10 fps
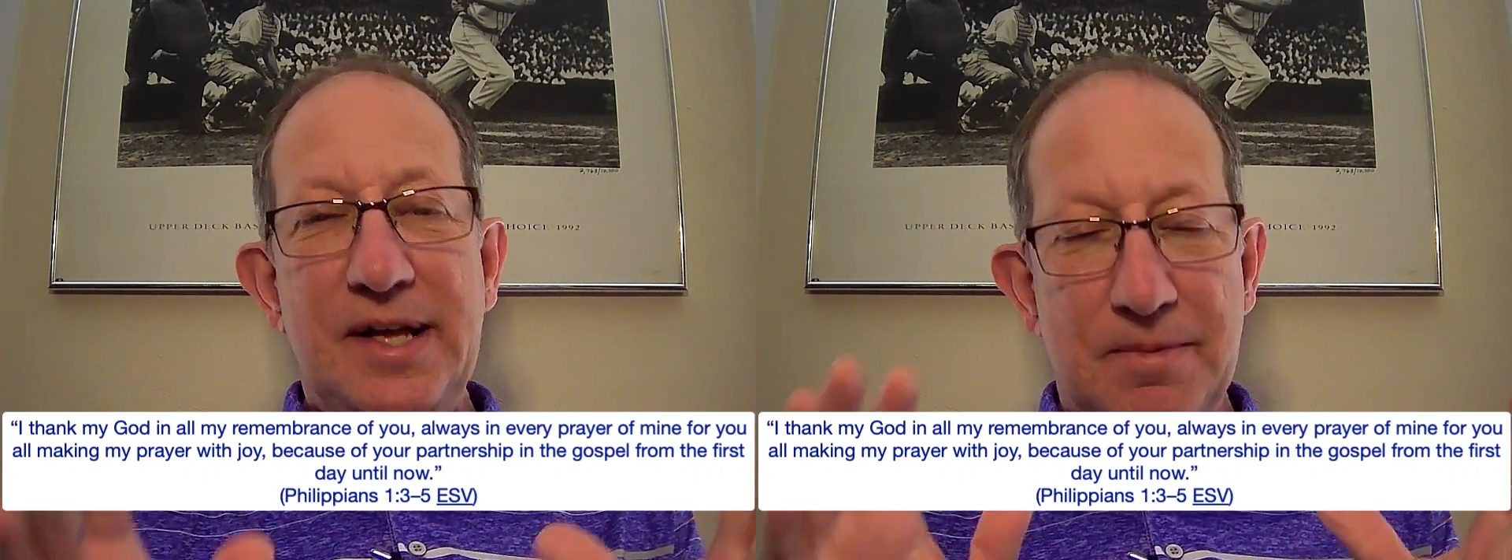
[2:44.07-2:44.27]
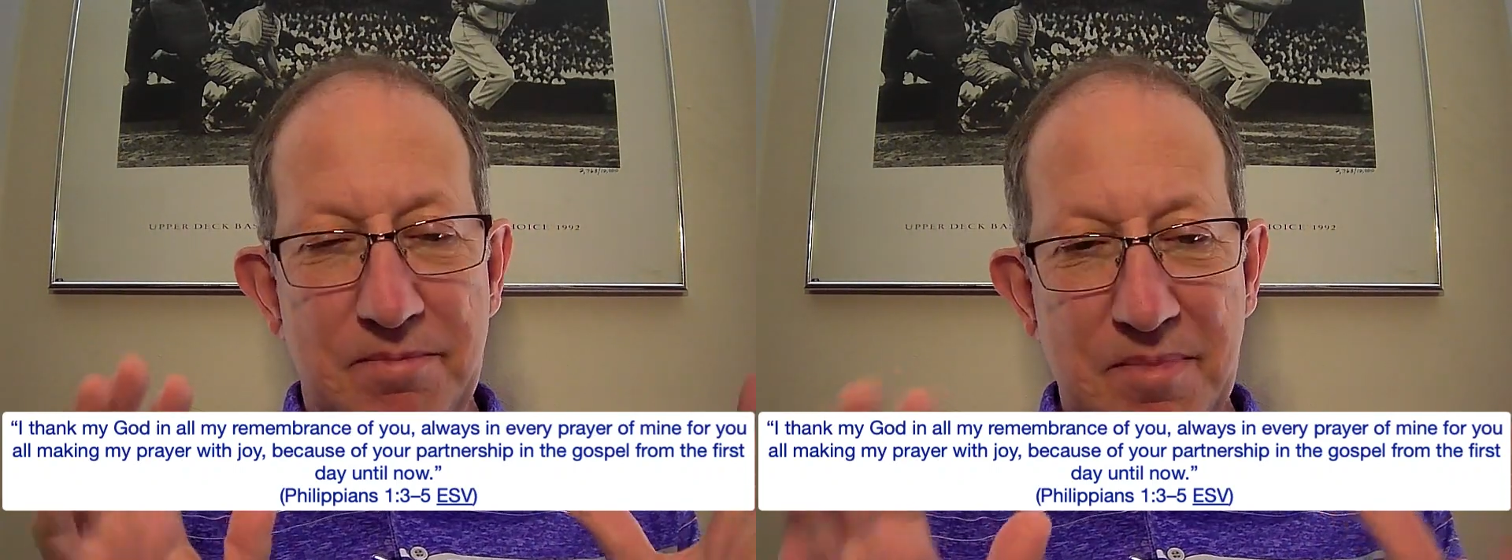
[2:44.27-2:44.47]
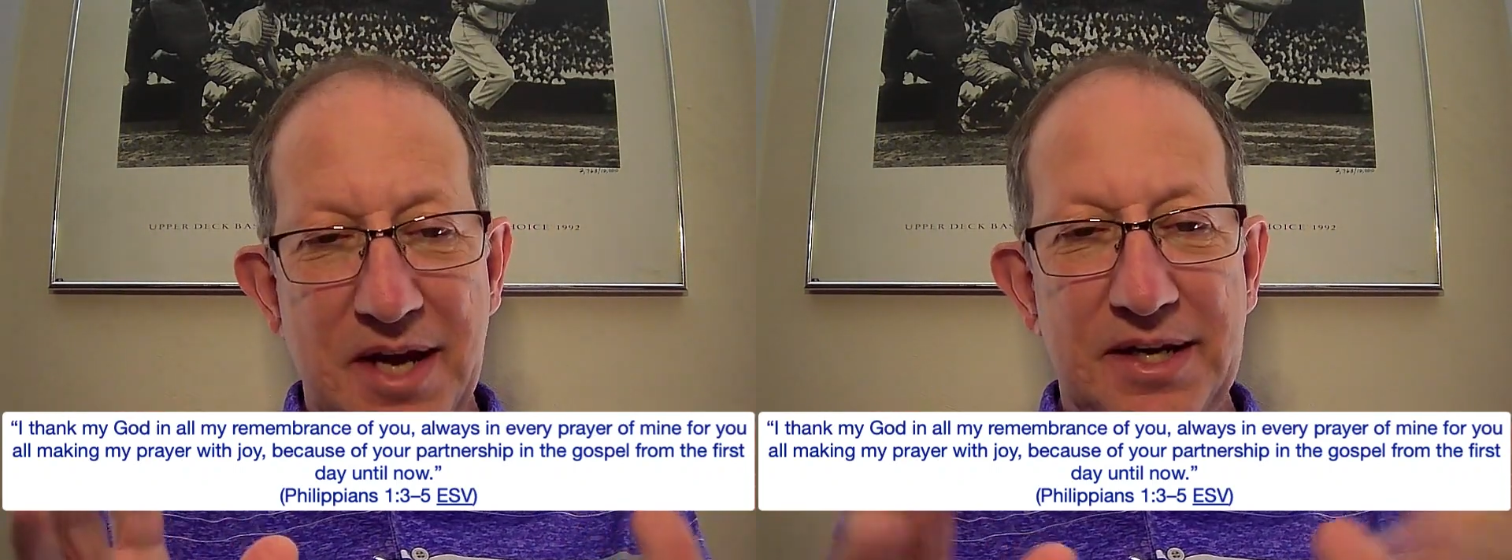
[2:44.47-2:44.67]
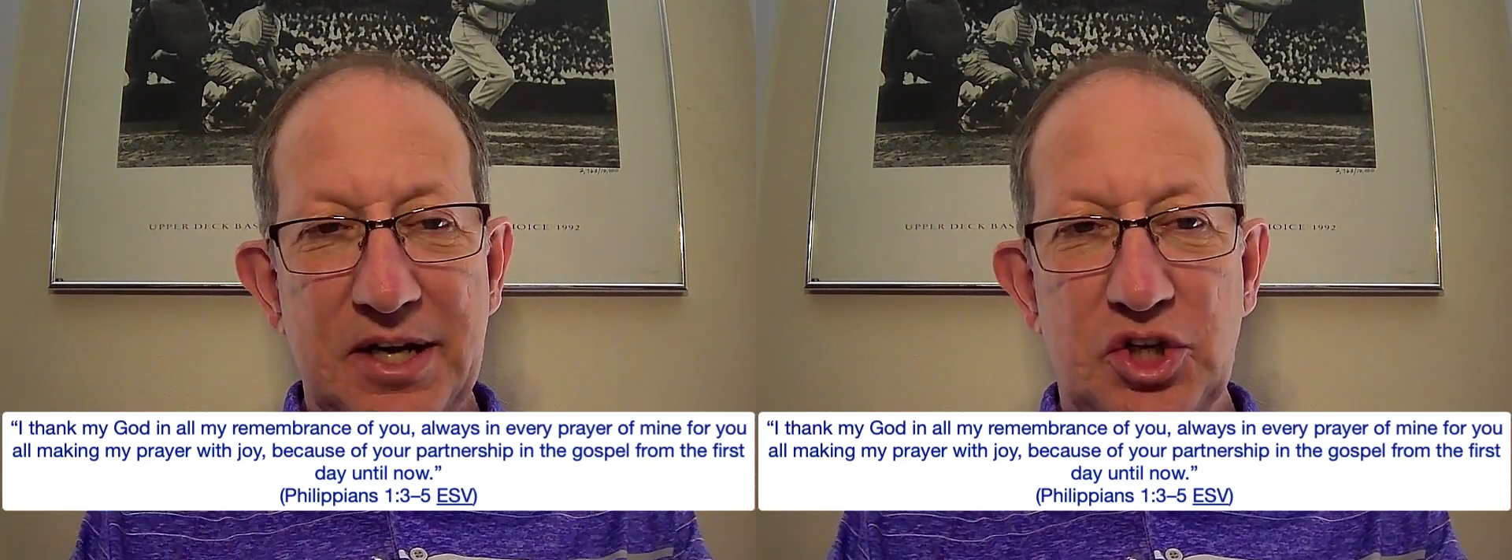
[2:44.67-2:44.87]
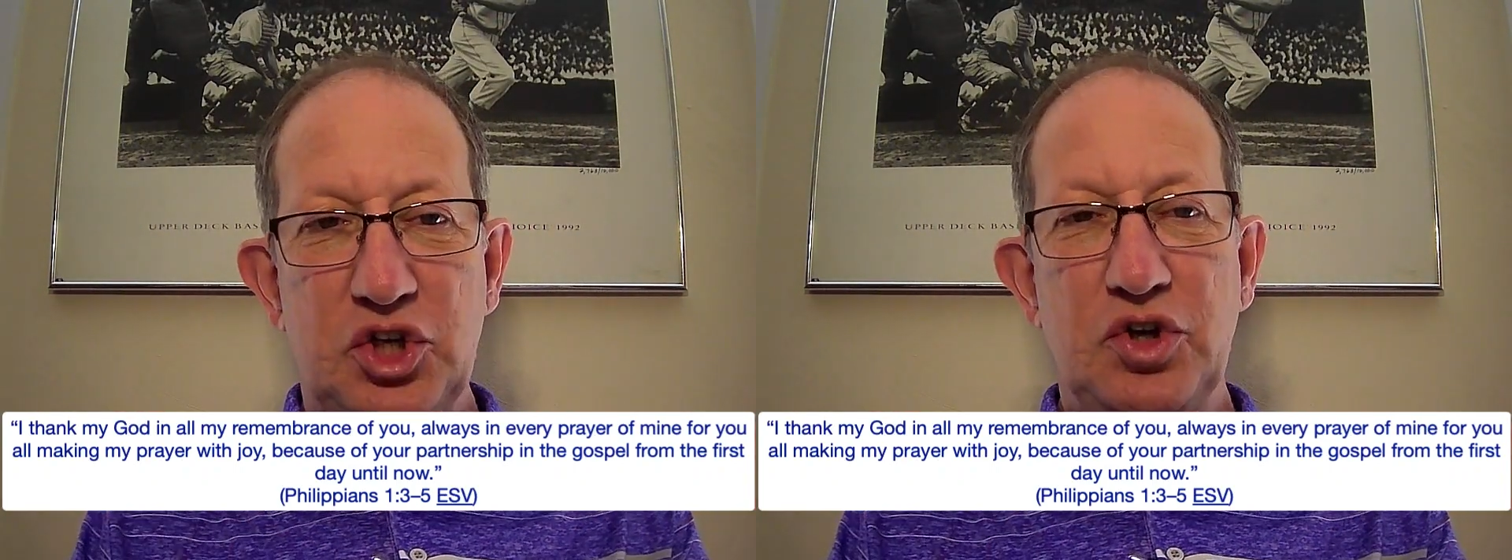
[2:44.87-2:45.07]
in
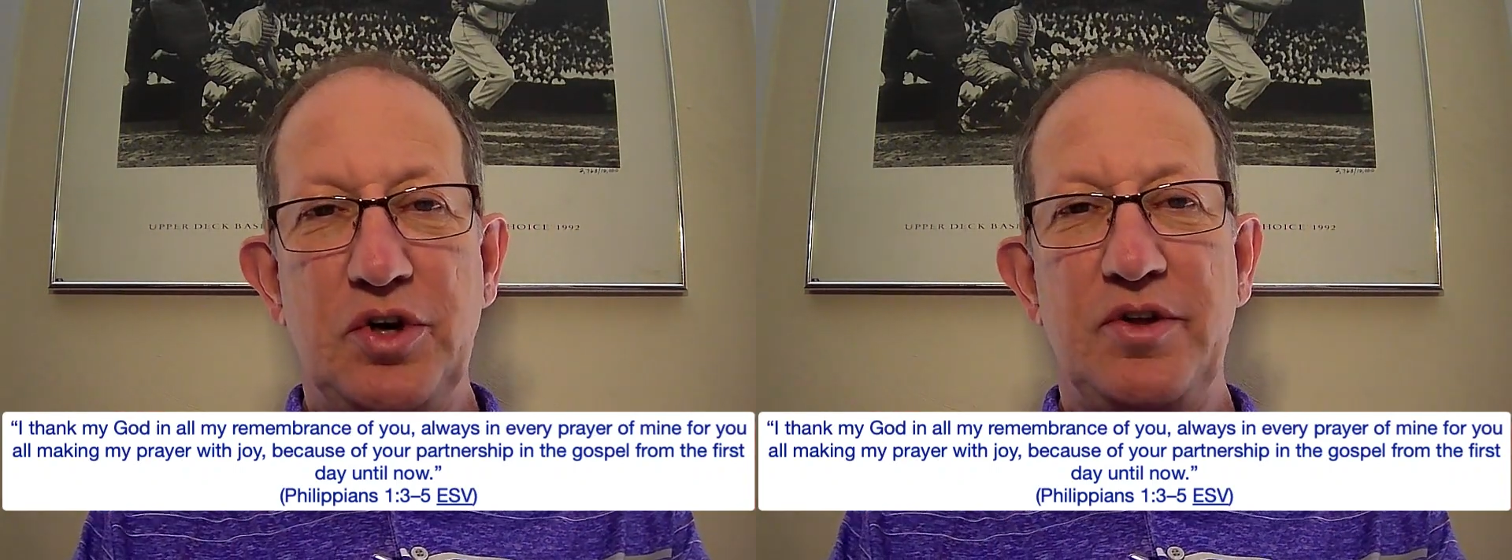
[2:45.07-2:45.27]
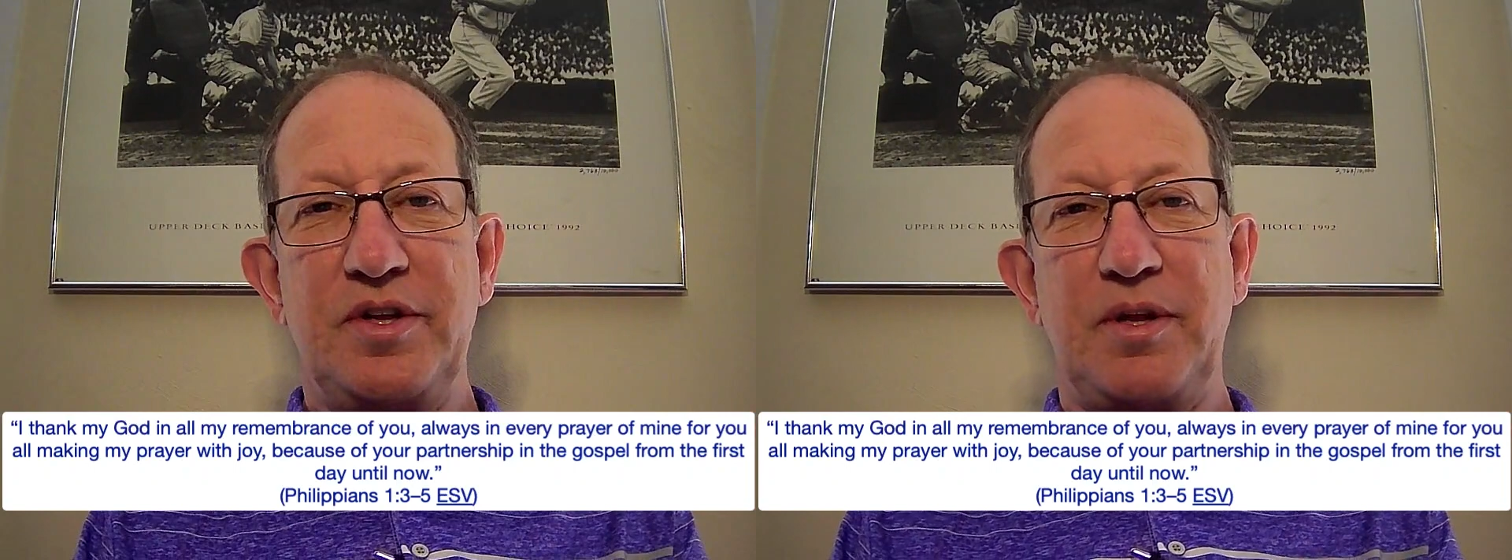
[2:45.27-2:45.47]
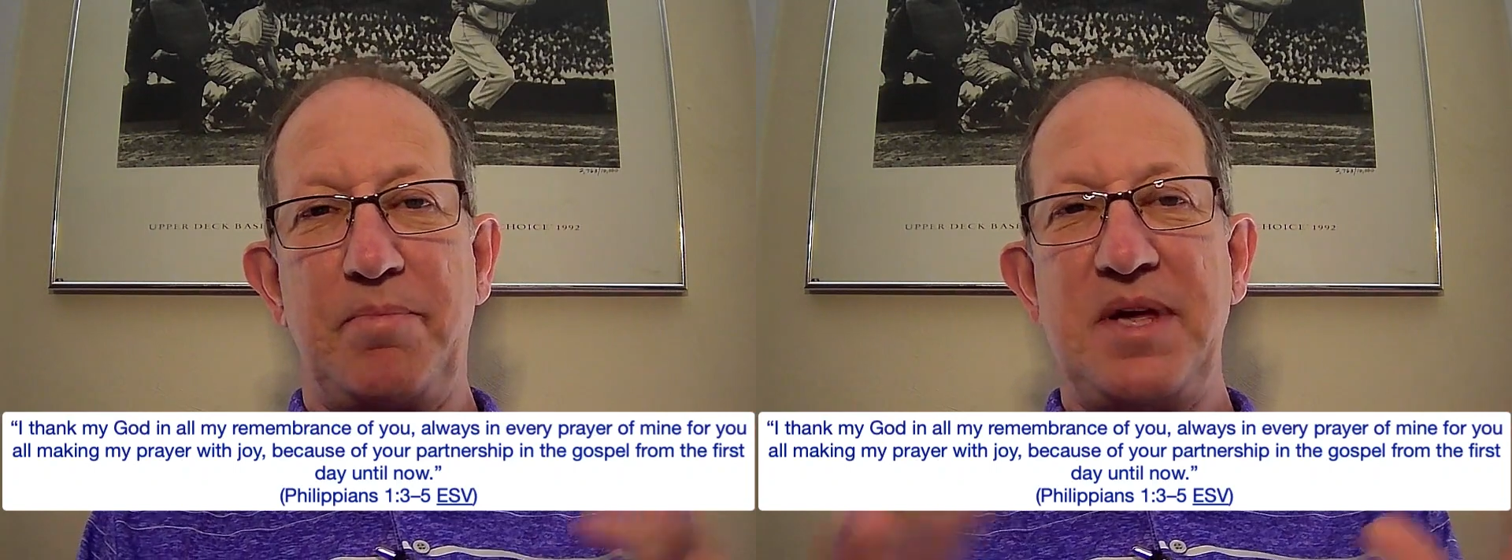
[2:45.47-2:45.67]
making sure that the